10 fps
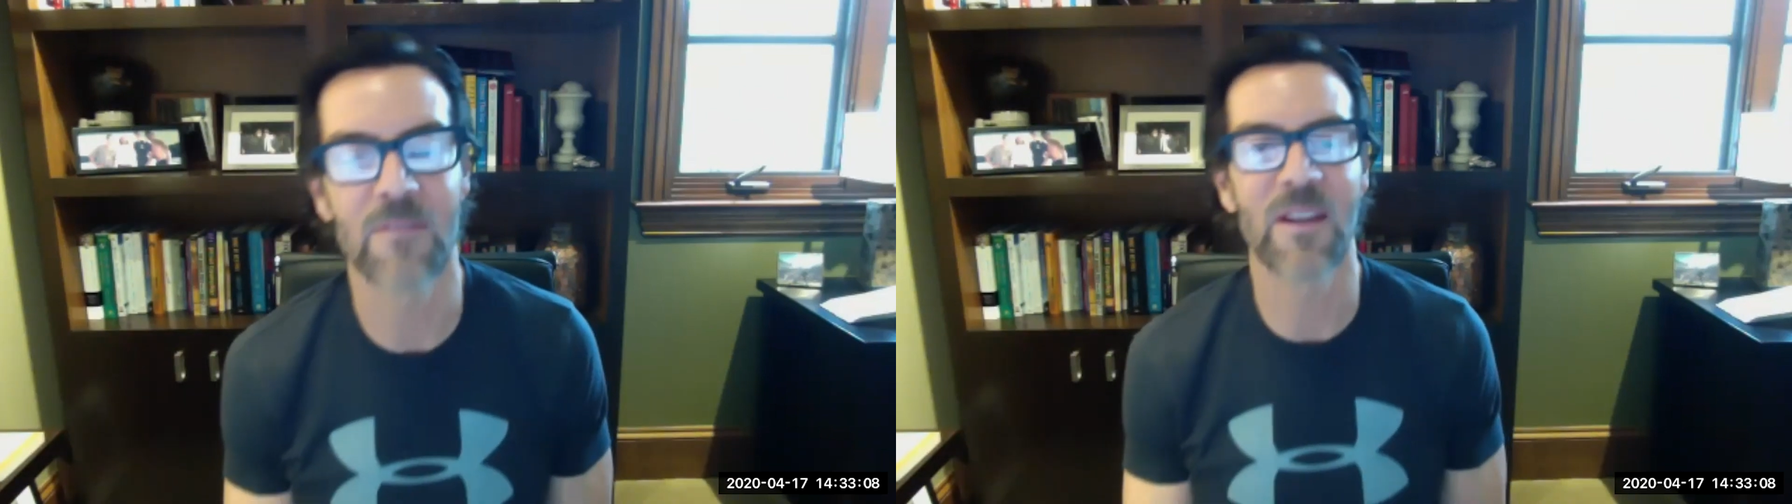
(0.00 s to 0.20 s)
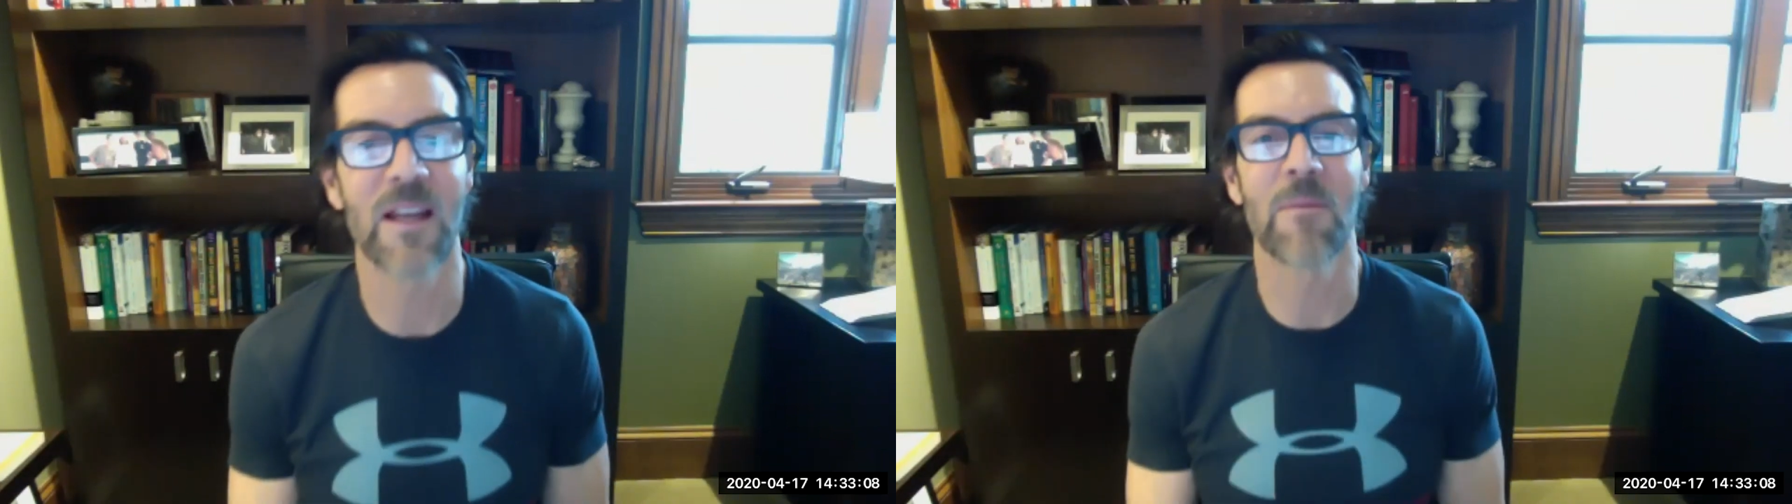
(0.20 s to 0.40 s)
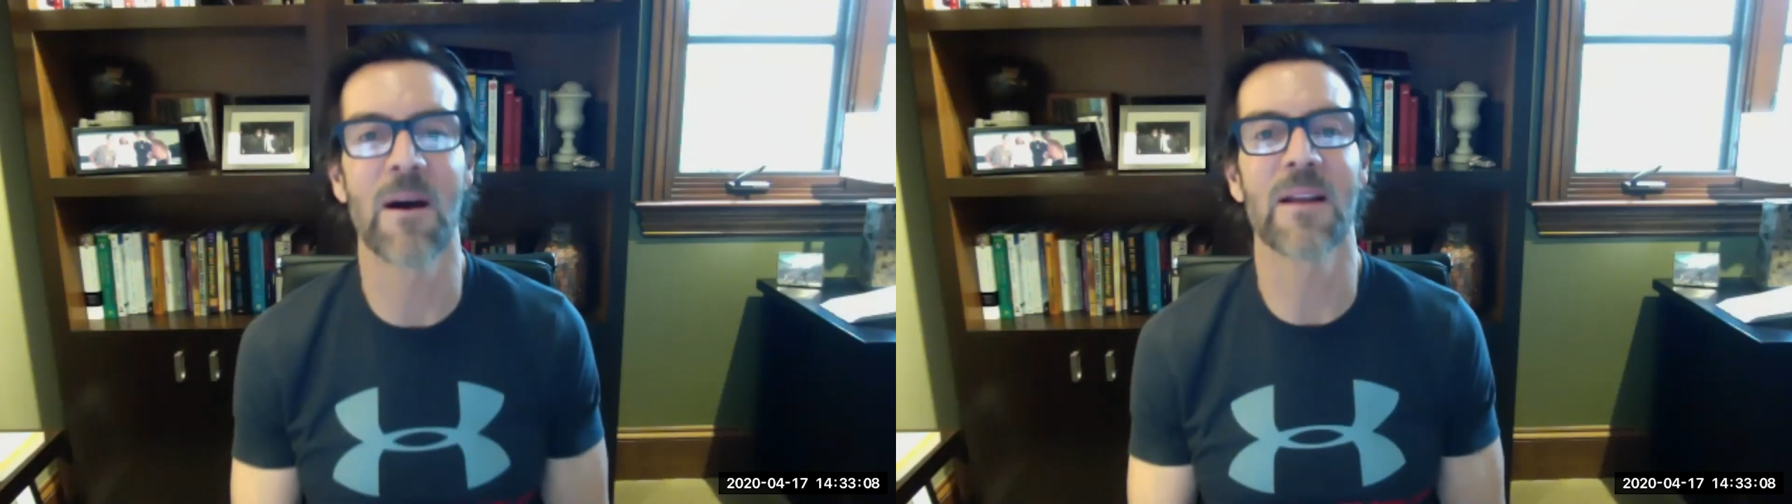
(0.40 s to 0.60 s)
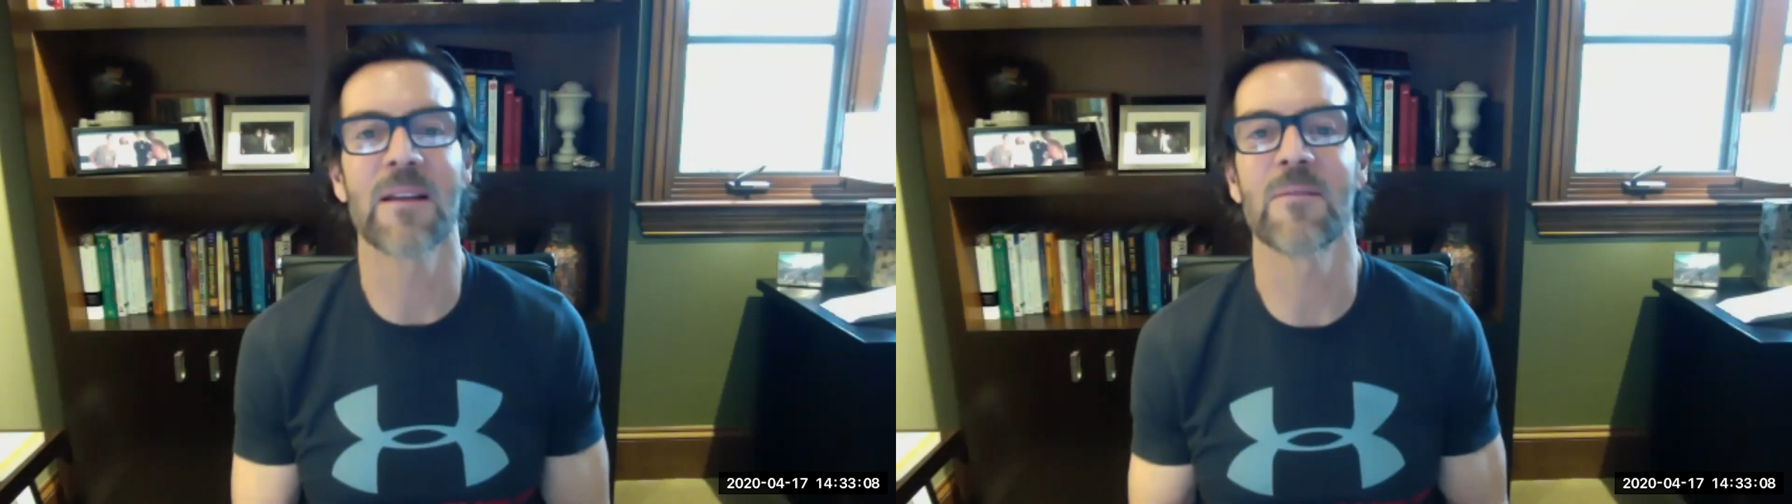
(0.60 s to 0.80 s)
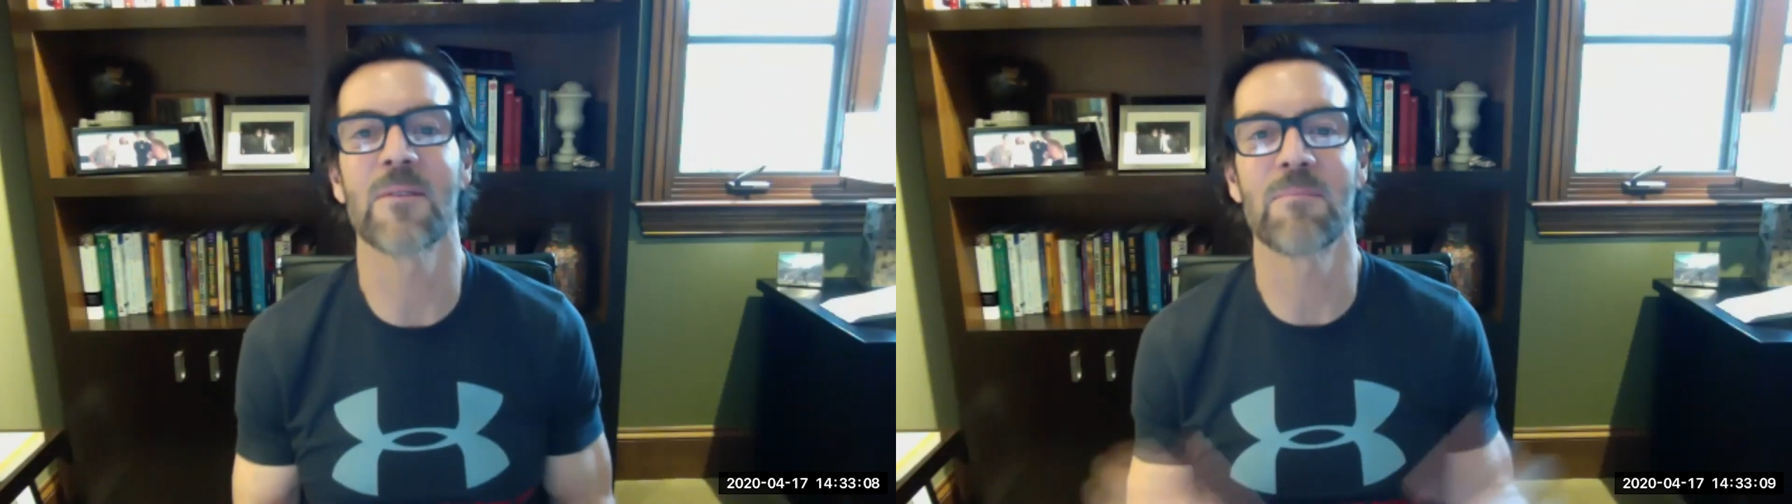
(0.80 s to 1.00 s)
Santa
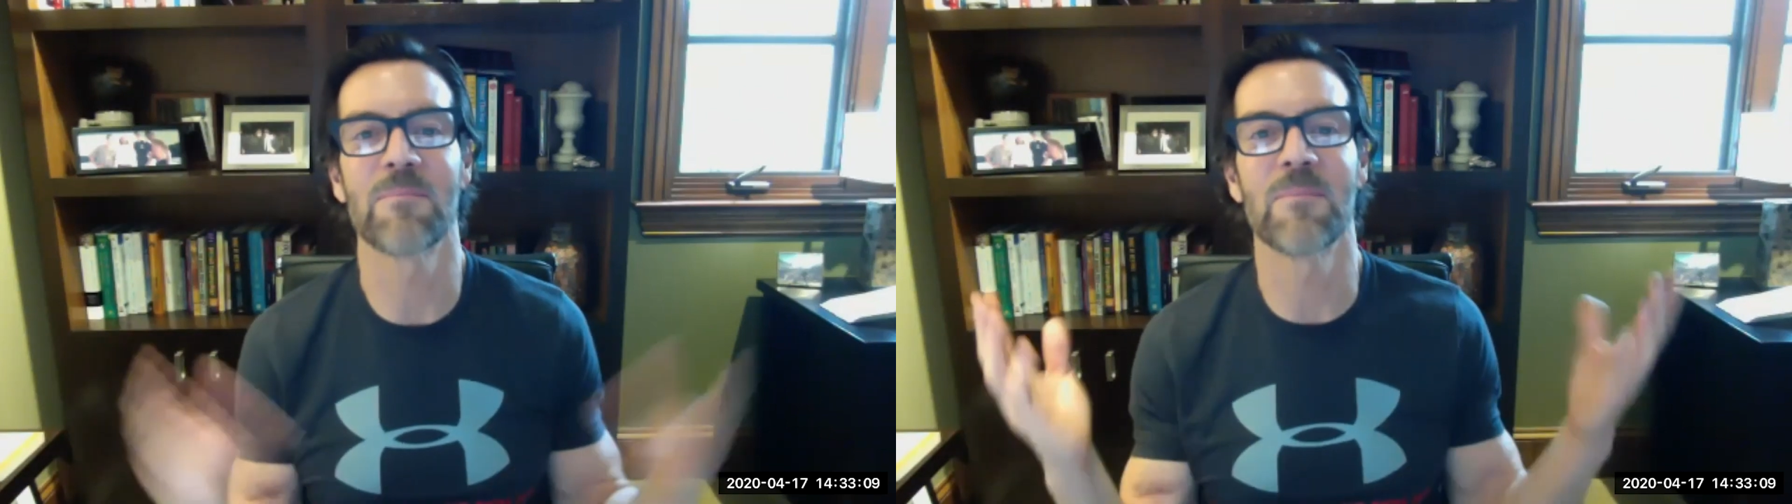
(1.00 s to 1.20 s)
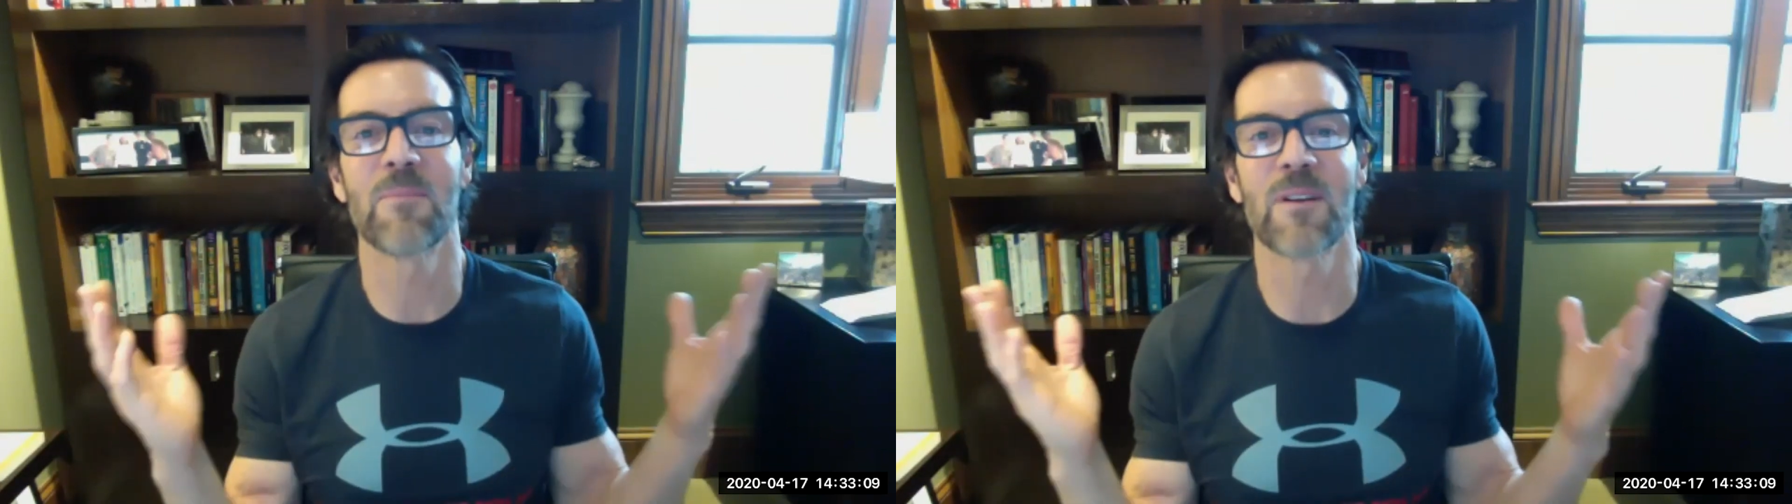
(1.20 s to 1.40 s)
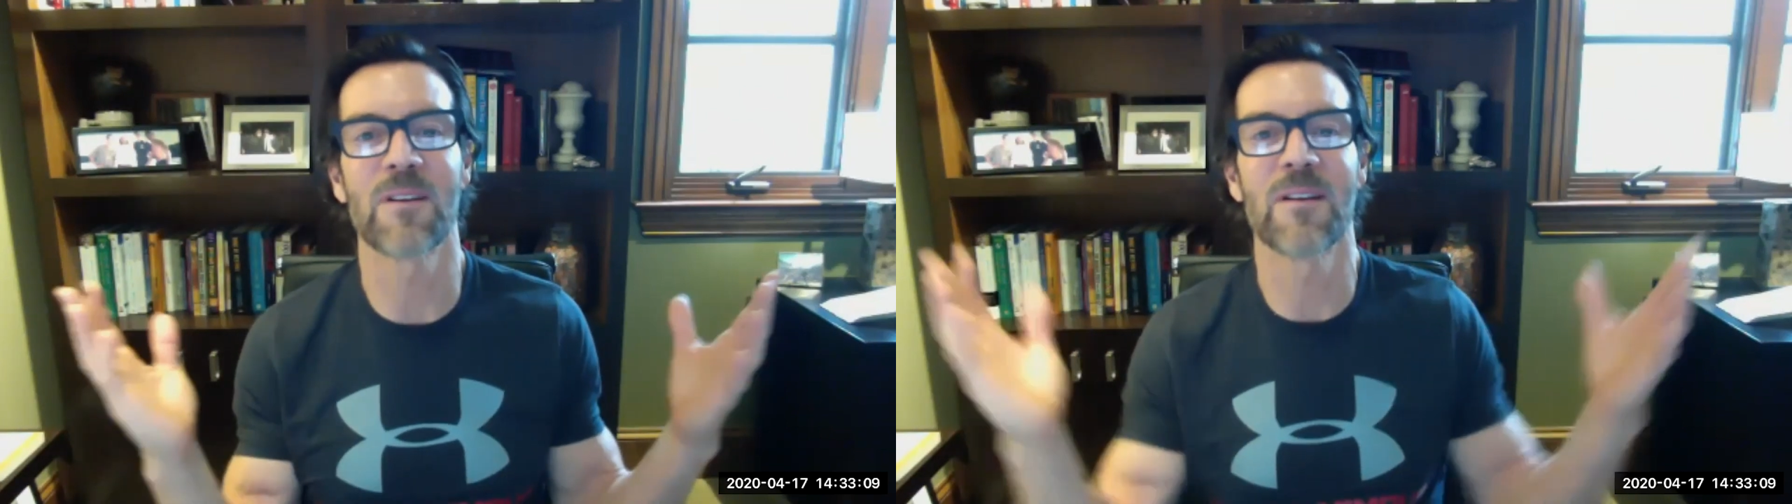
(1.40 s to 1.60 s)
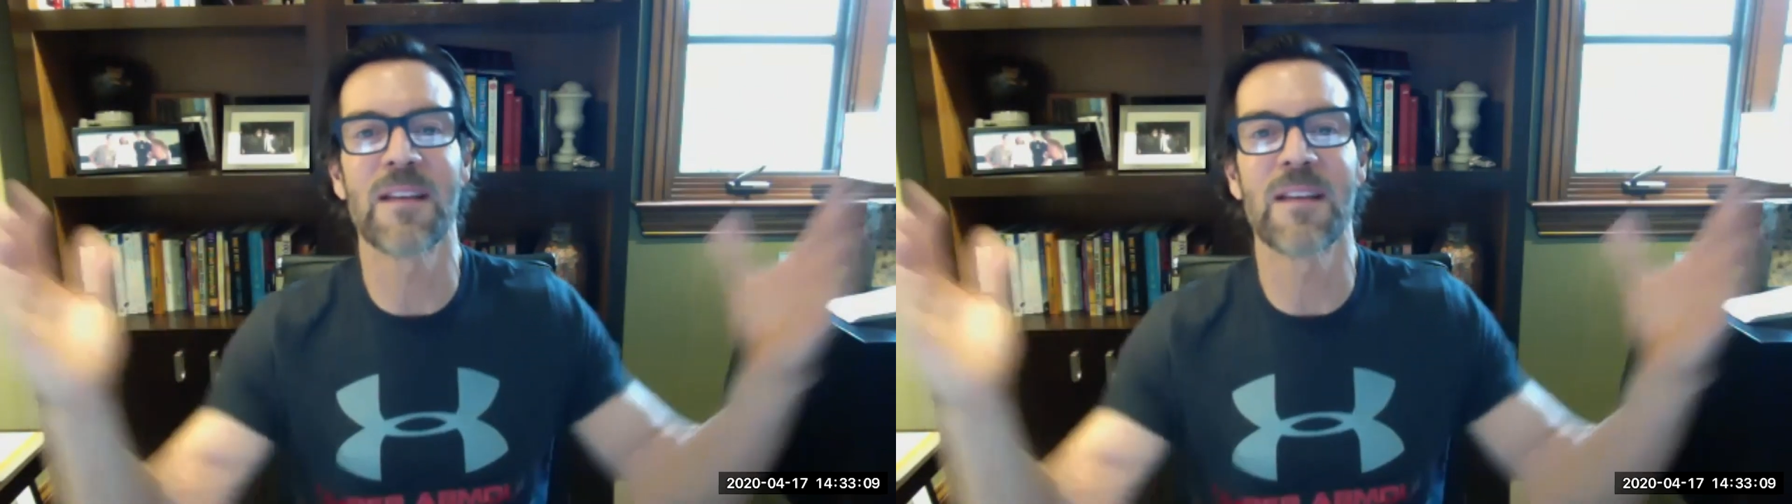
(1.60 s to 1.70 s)
Monica, with with a